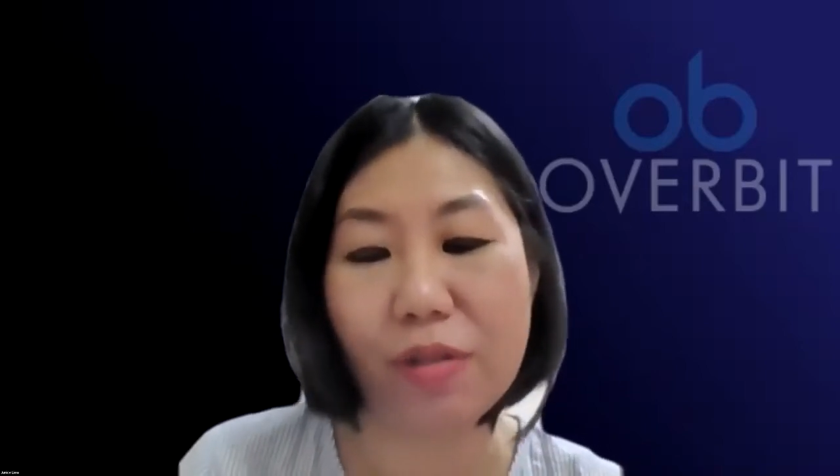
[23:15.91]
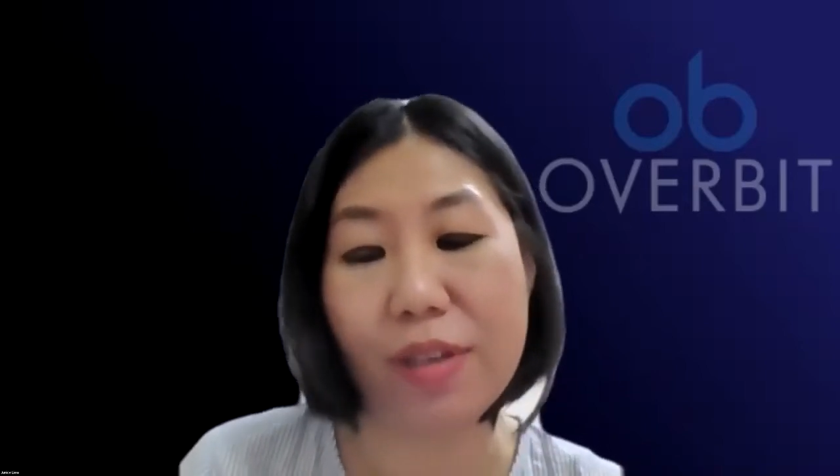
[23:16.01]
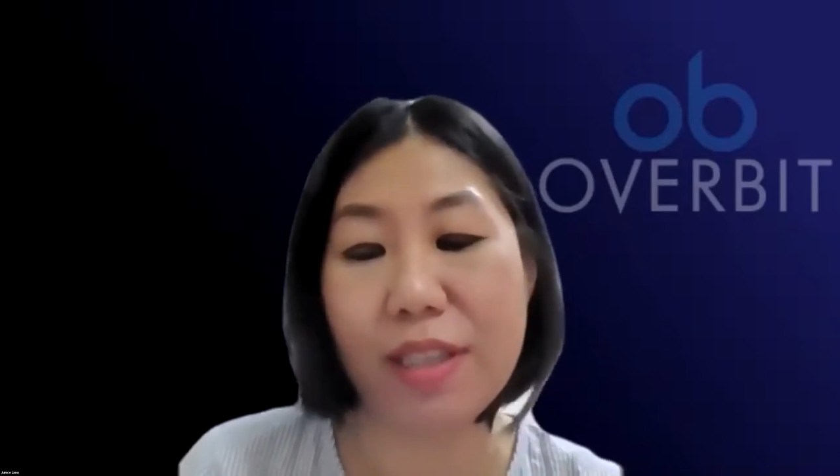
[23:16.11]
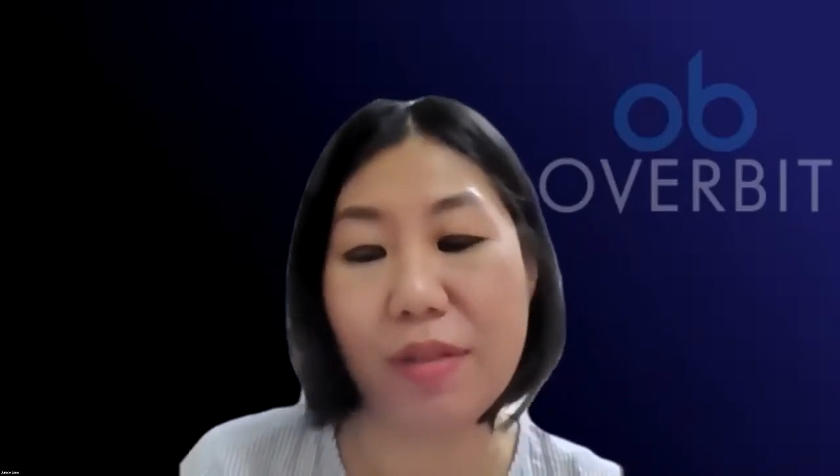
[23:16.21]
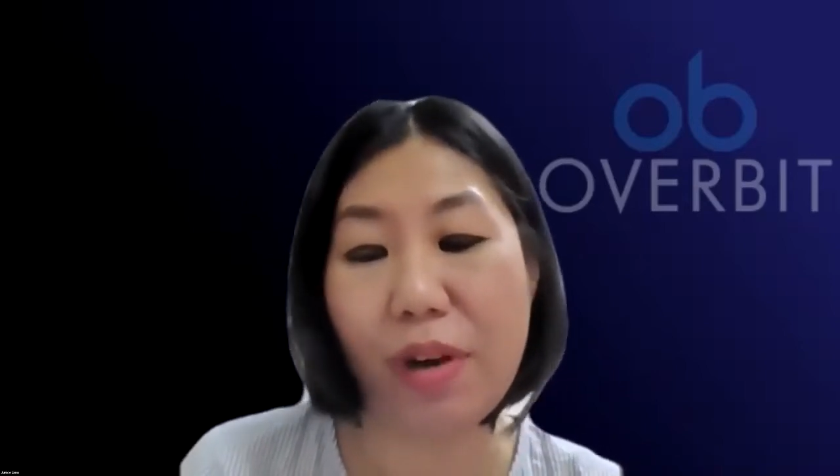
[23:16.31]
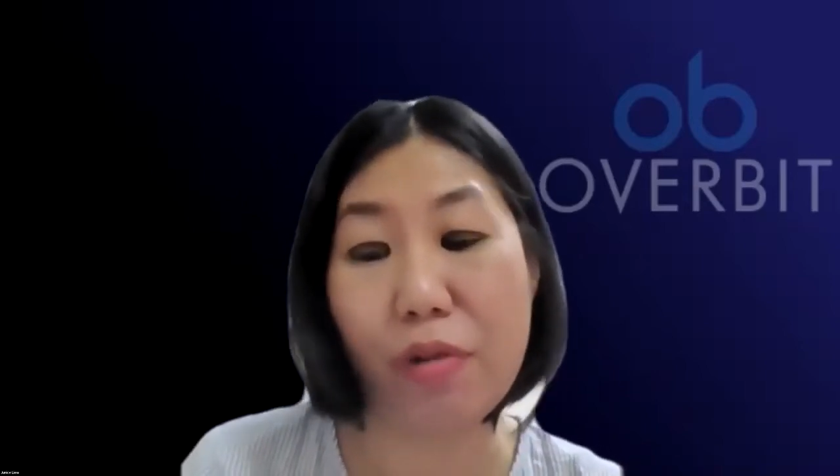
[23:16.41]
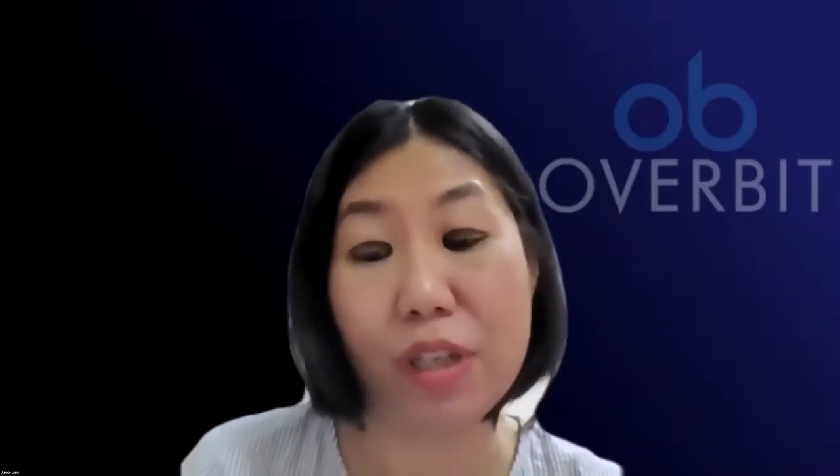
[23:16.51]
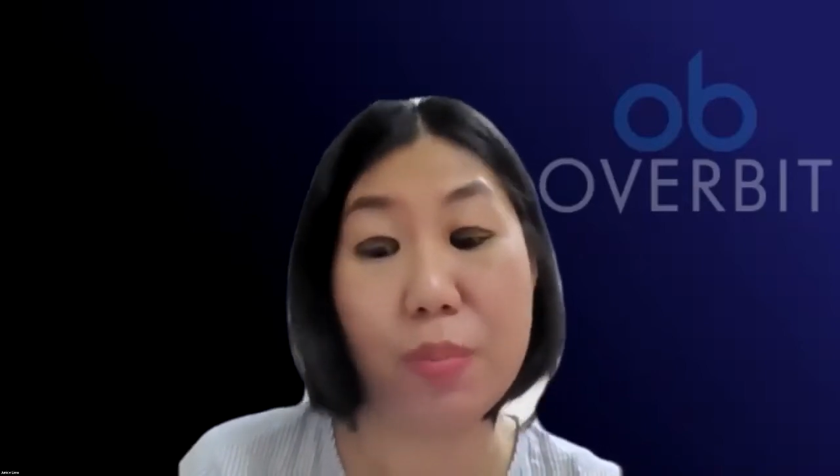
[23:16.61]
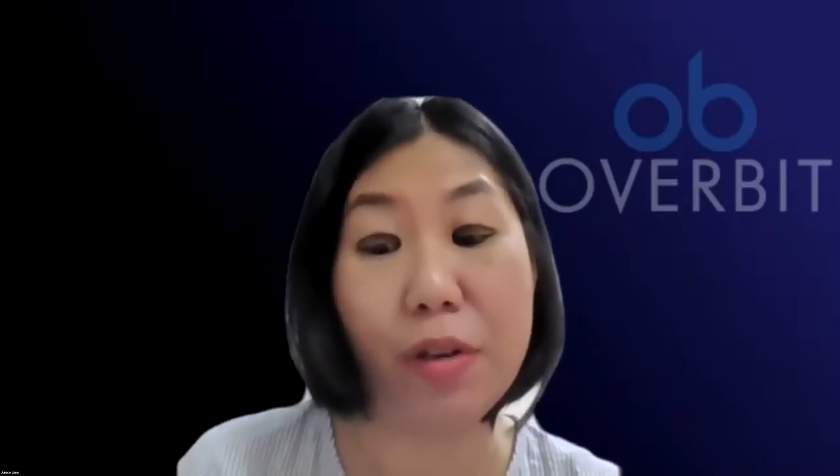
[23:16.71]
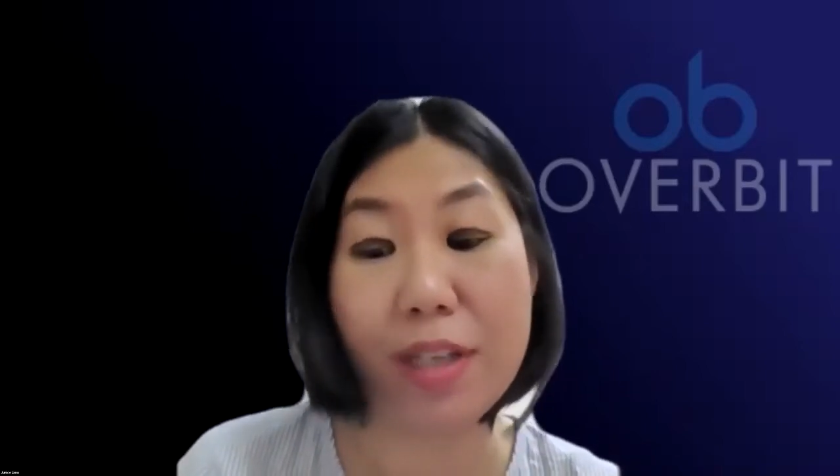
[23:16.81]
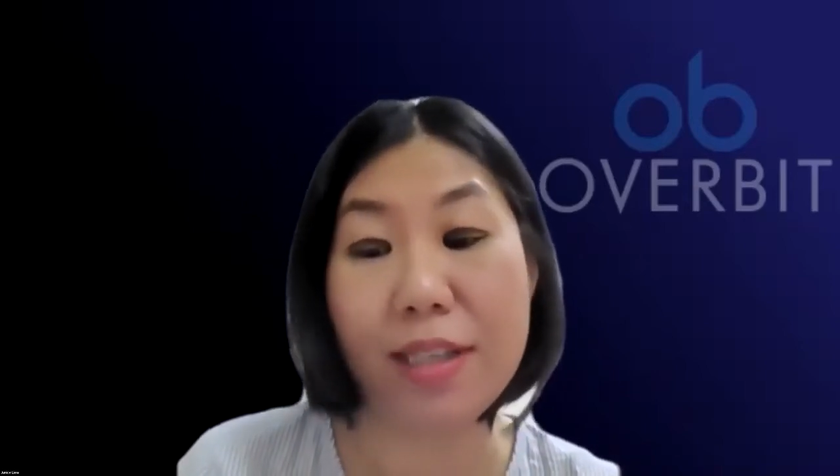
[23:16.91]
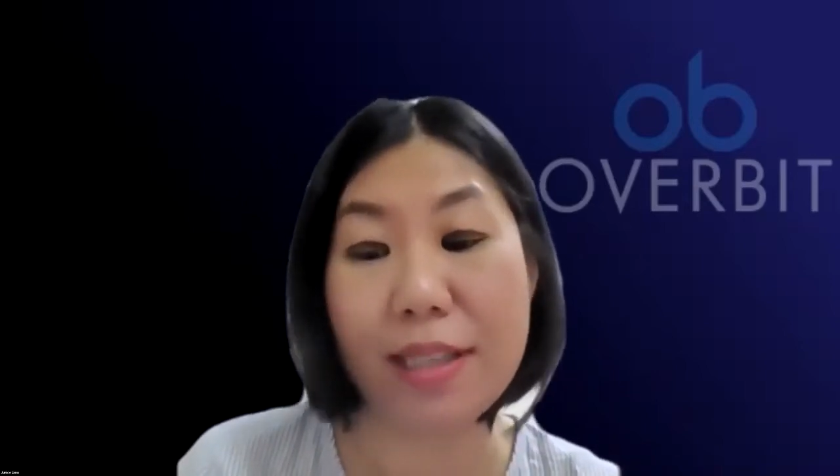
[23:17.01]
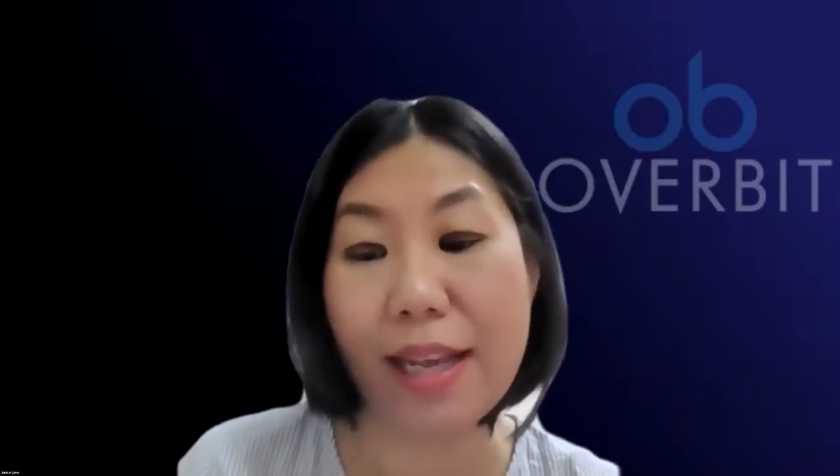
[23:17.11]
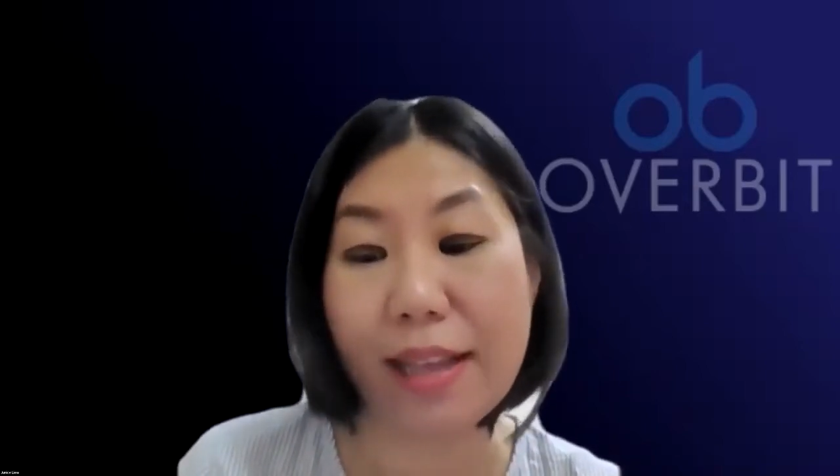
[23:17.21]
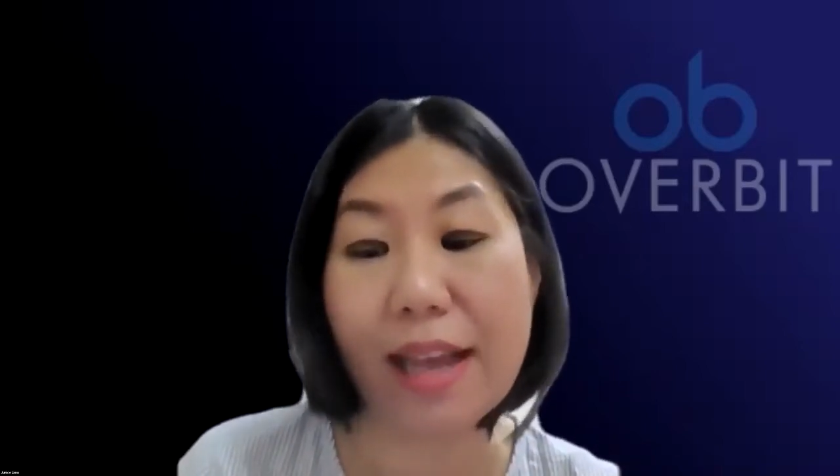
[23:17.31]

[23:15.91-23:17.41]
of the survey respondents said